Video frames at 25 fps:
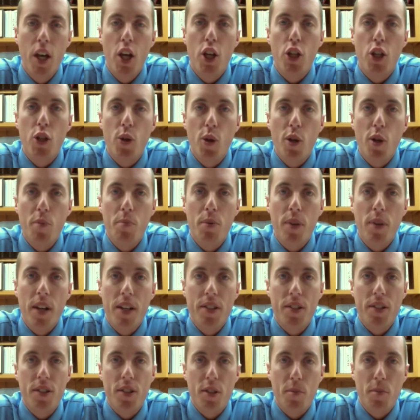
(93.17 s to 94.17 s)
Your
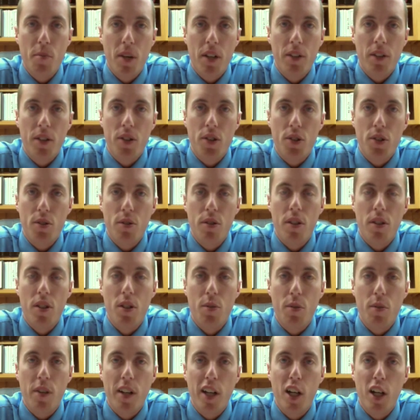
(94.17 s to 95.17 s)
presence among the
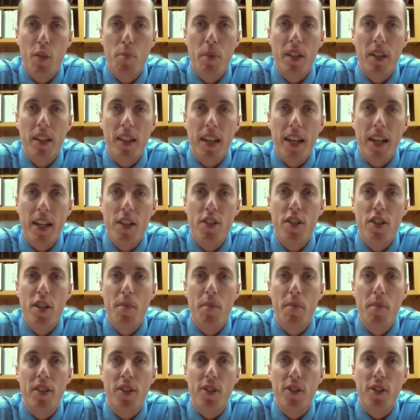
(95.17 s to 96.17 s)
students will help engage
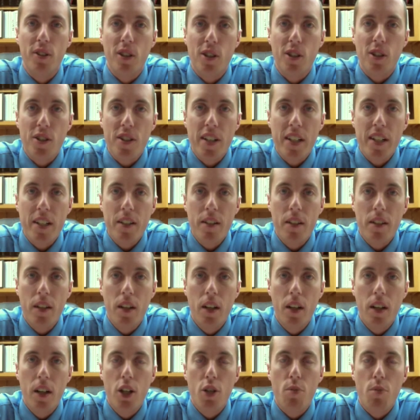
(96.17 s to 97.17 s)
them in their learning,
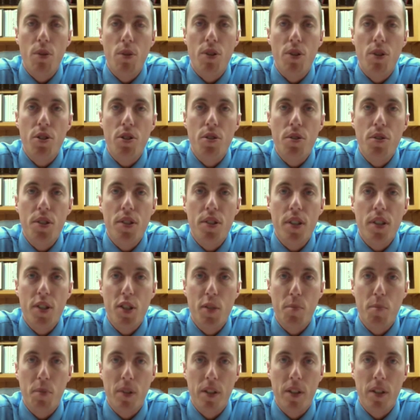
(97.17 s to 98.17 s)
reduce
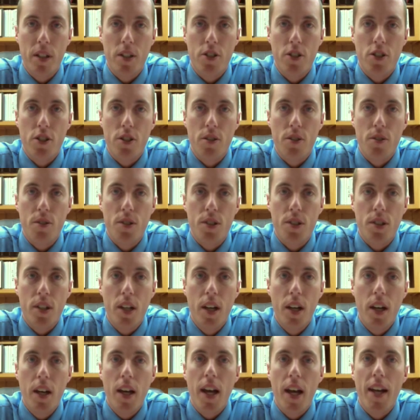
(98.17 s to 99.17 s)
discipline
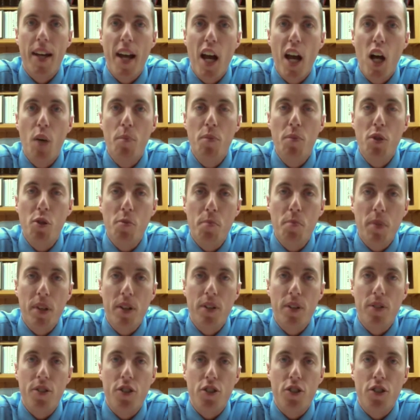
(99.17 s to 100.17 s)
issues, and help you
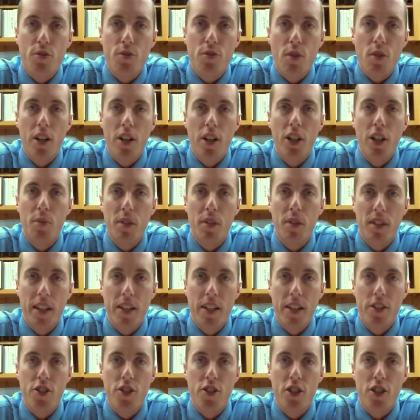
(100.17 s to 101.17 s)
build stronger
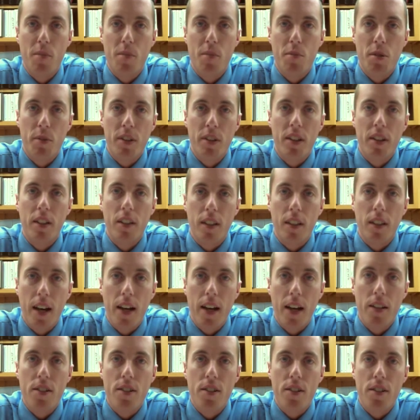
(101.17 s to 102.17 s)
relationships with the
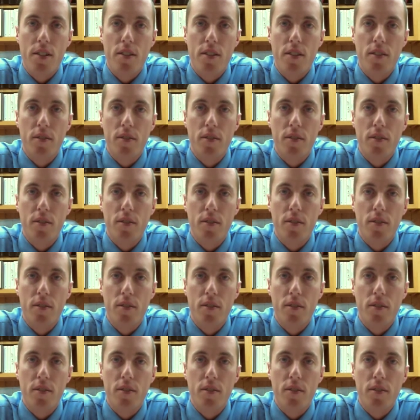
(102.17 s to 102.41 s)
class.